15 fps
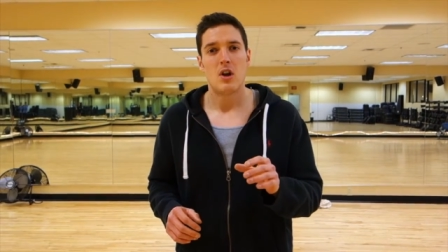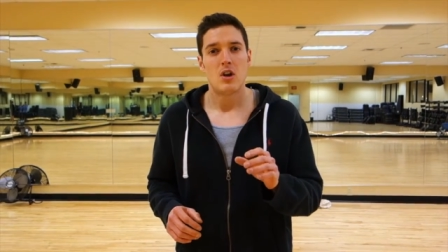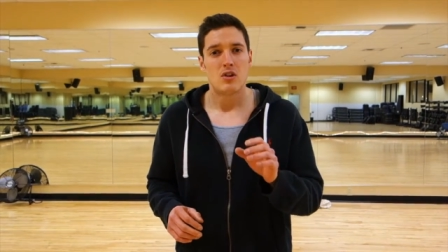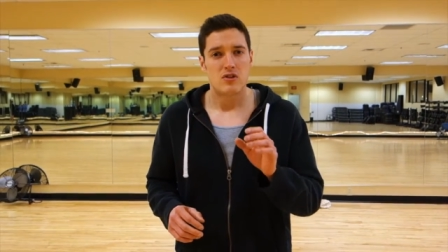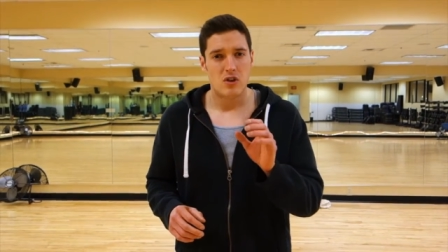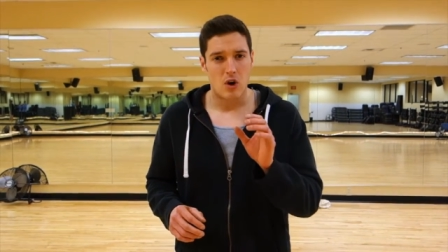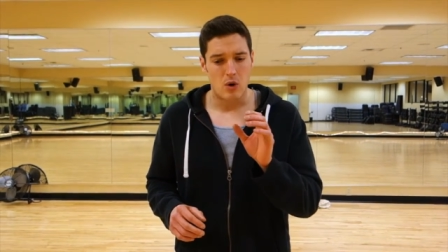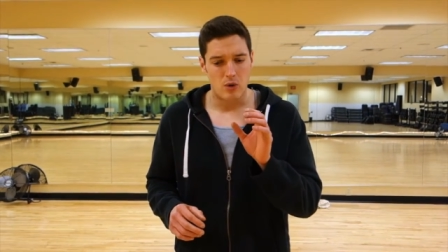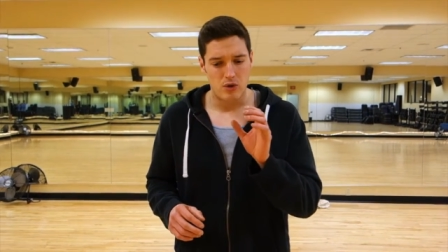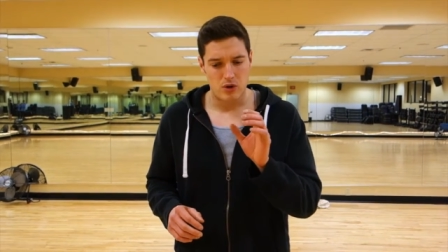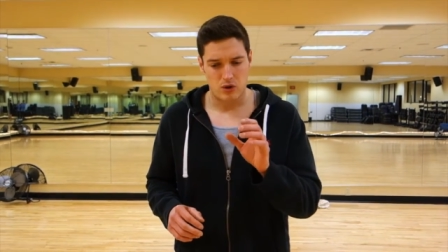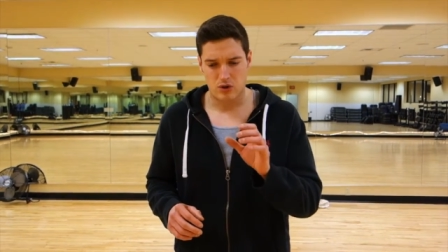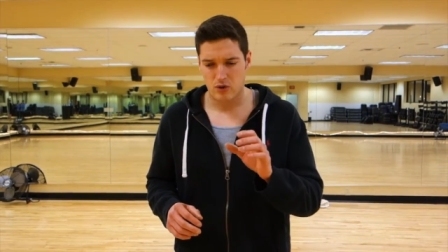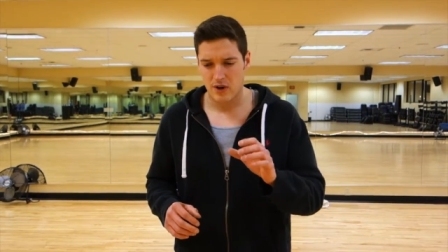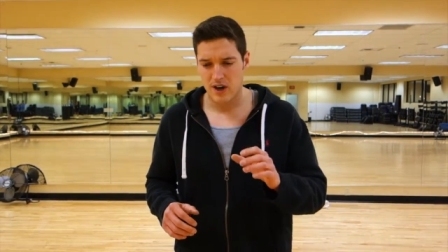So
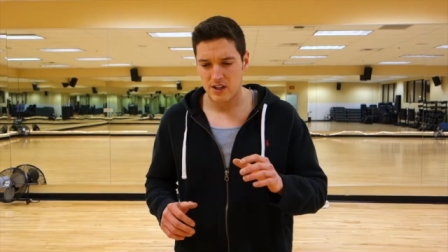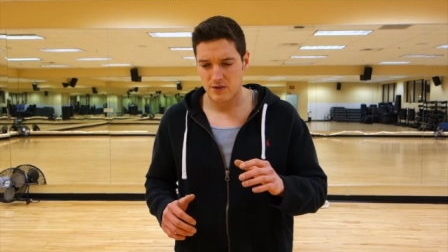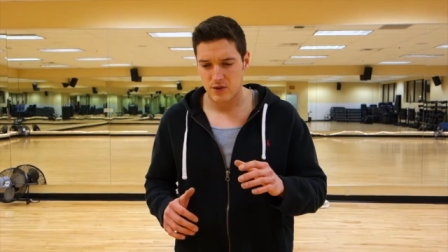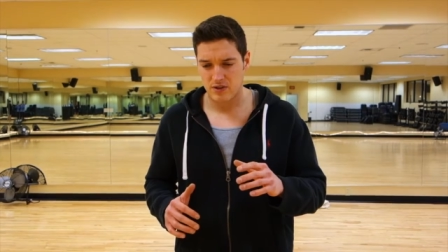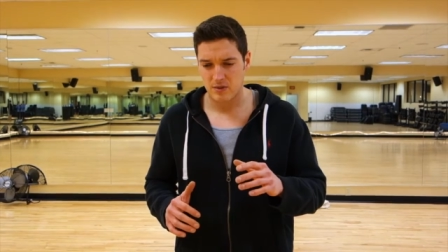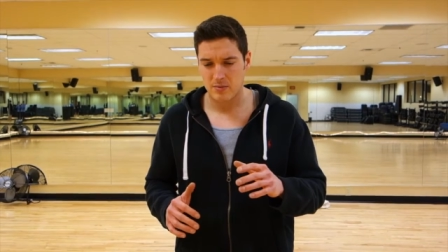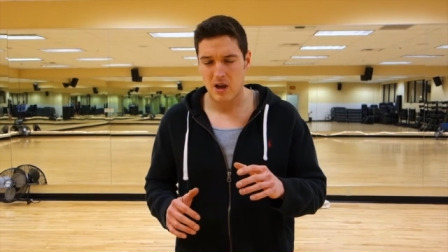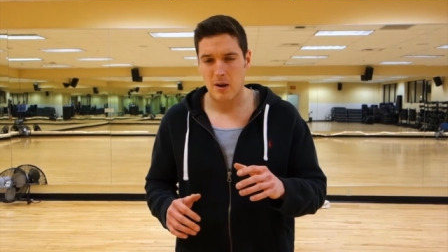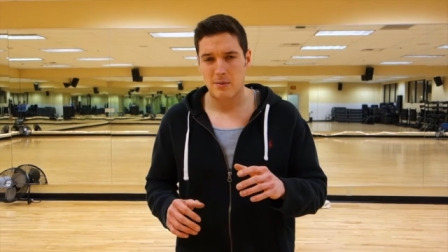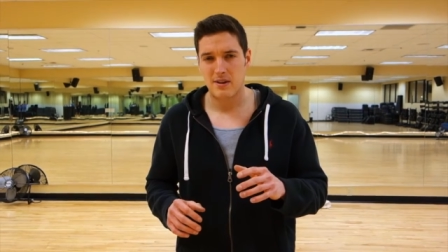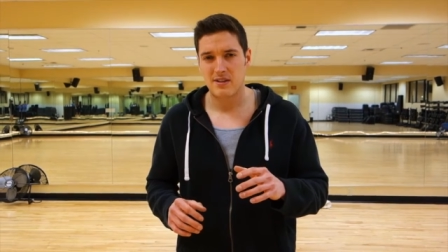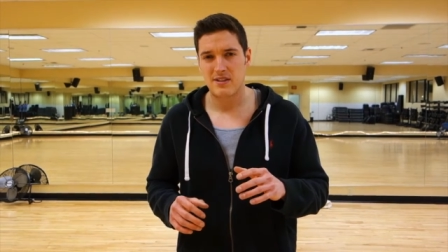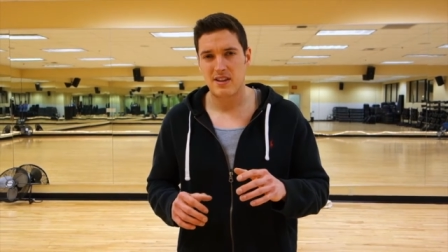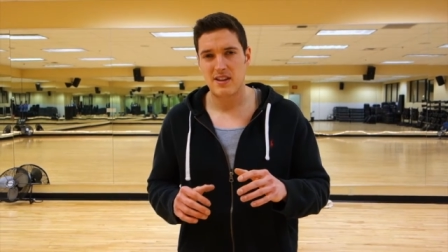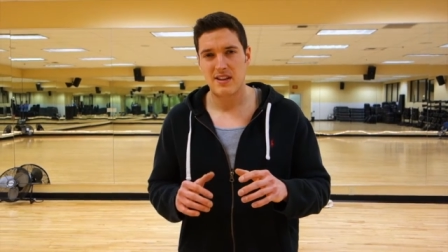your transverse
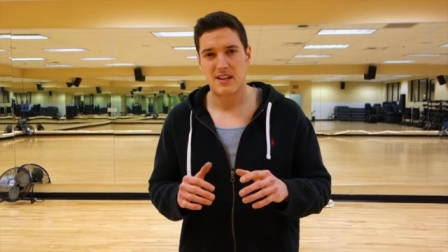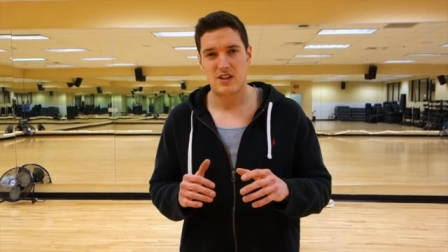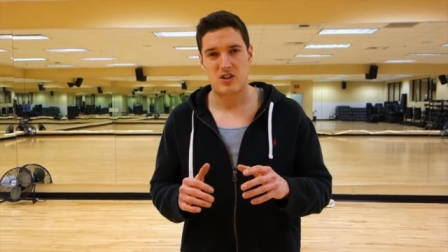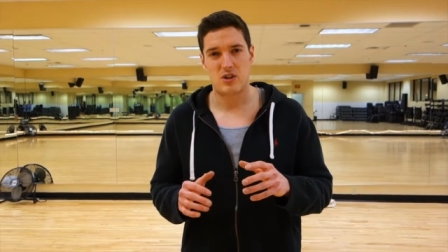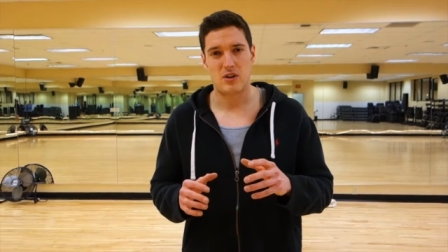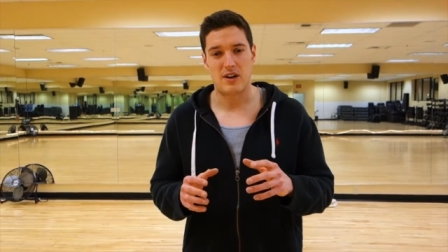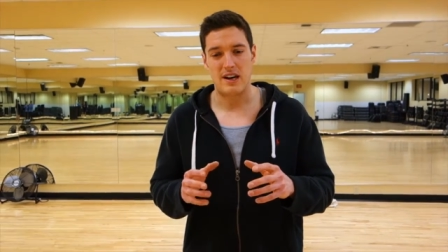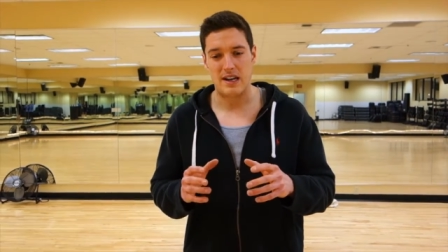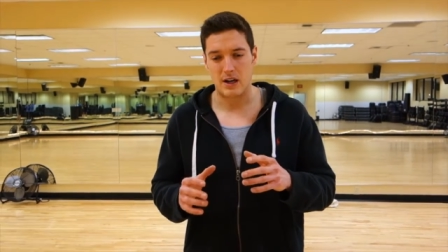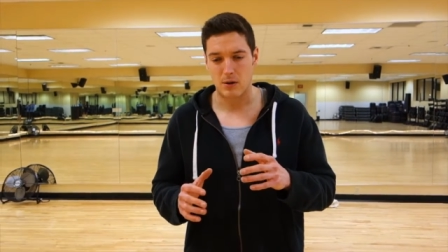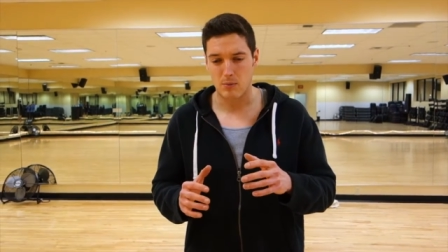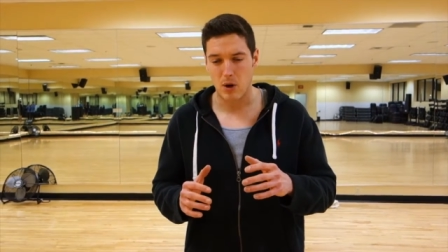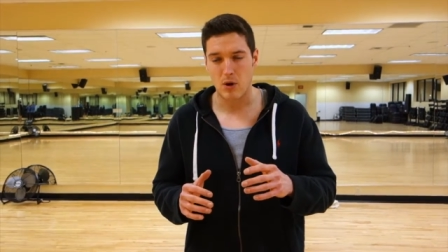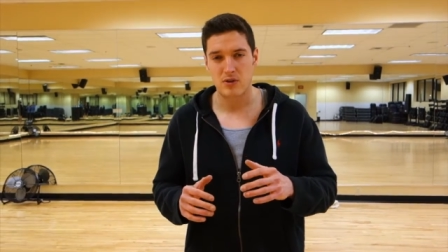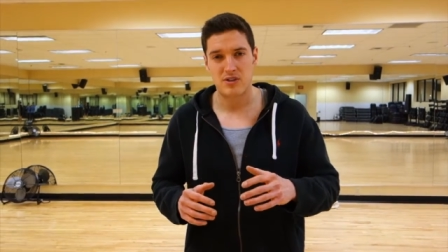abdominis is your
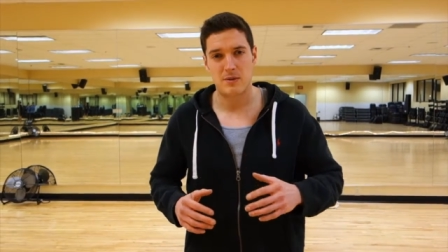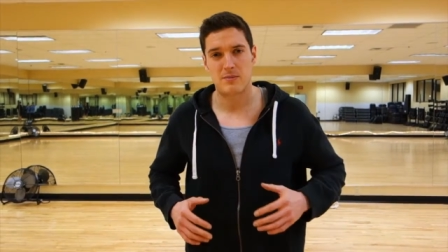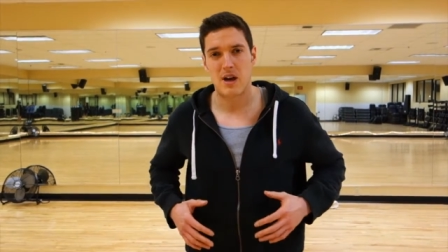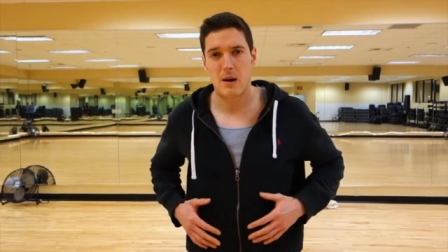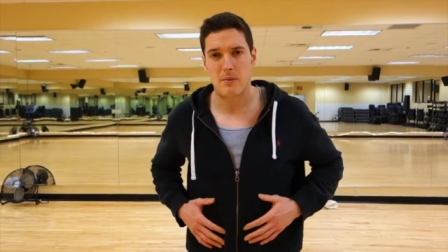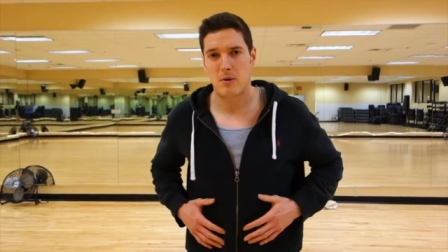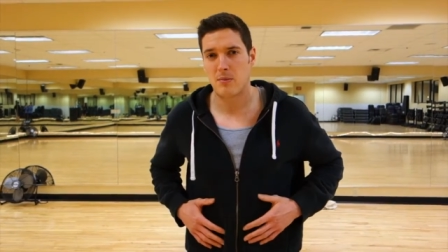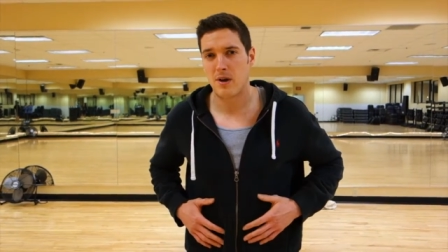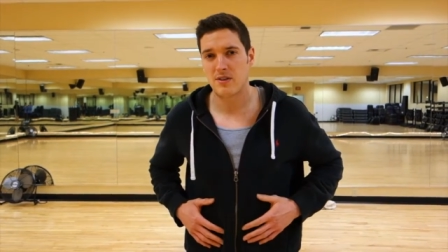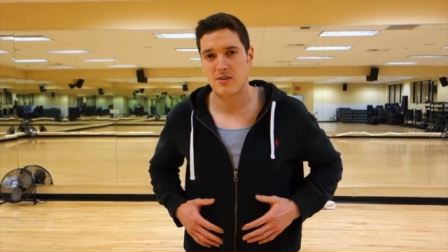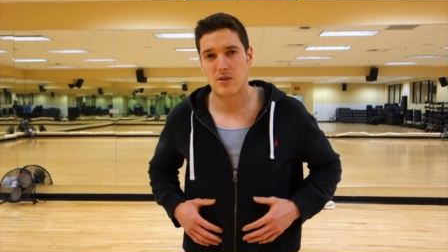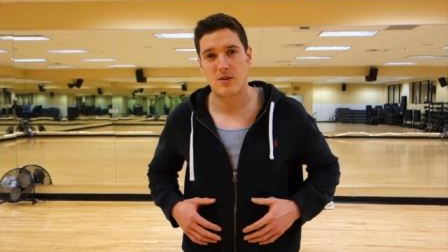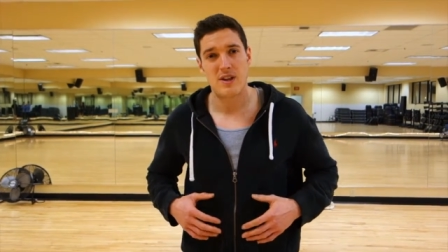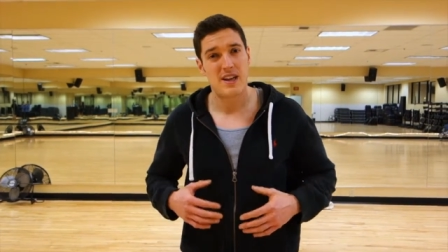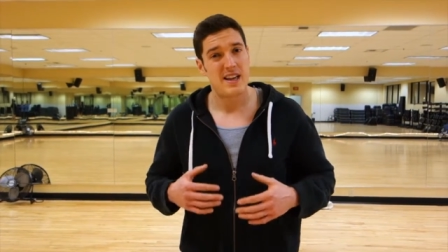innermost abdominal
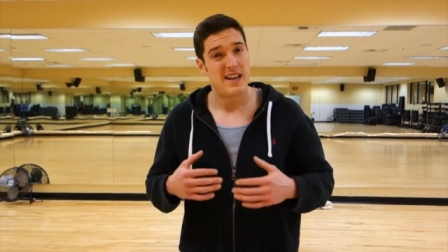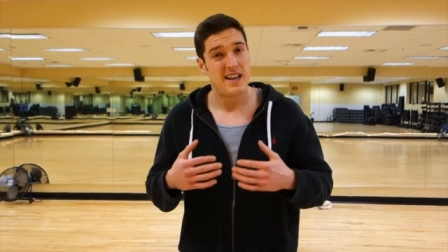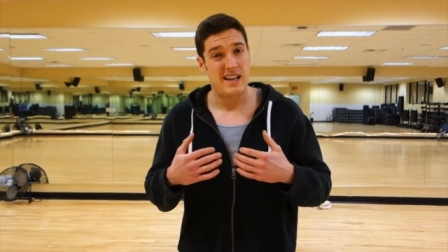muscle.